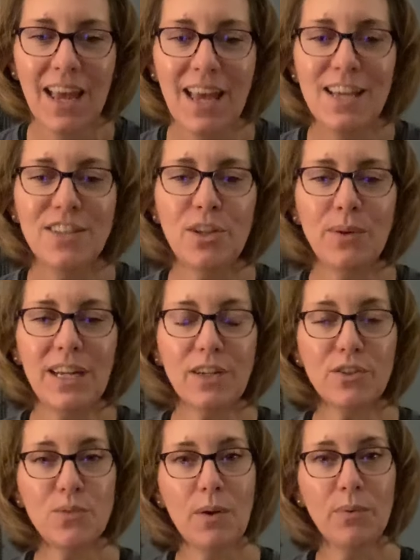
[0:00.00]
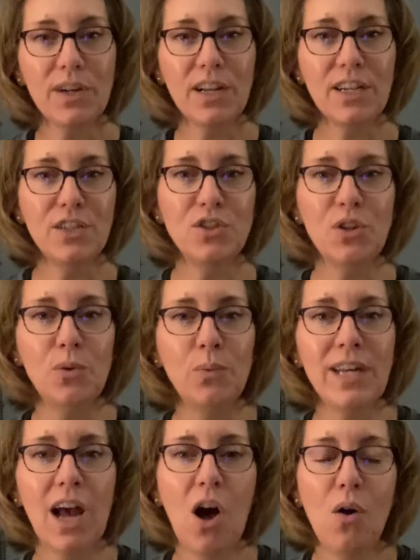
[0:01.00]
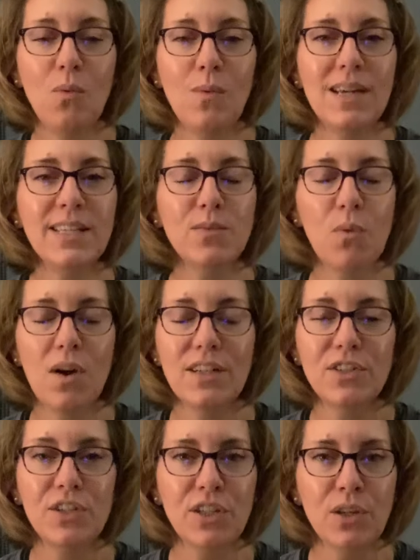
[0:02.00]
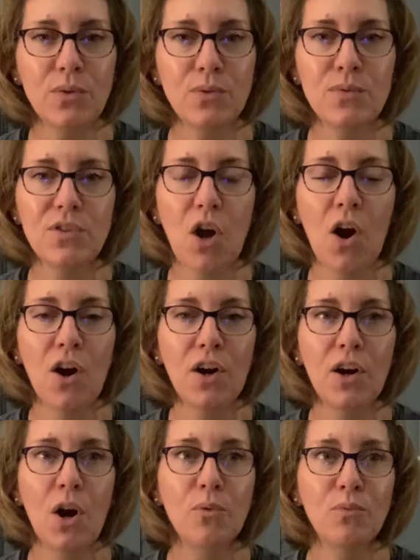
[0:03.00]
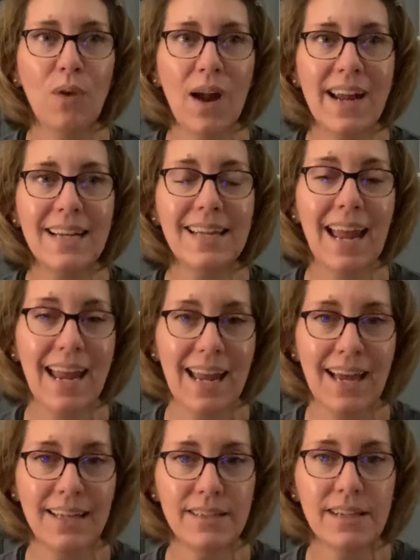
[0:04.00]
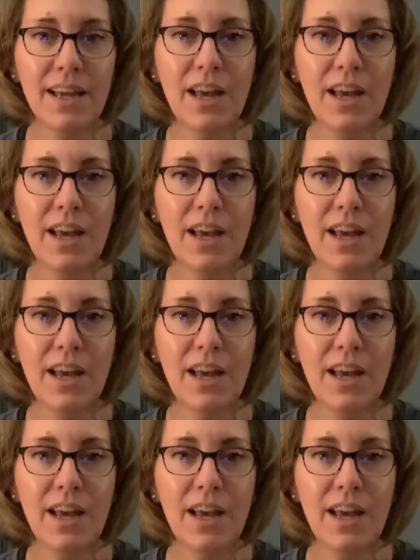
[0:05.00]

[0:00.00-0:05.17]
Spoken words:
So here's what we're going to do. We always want to use our right hand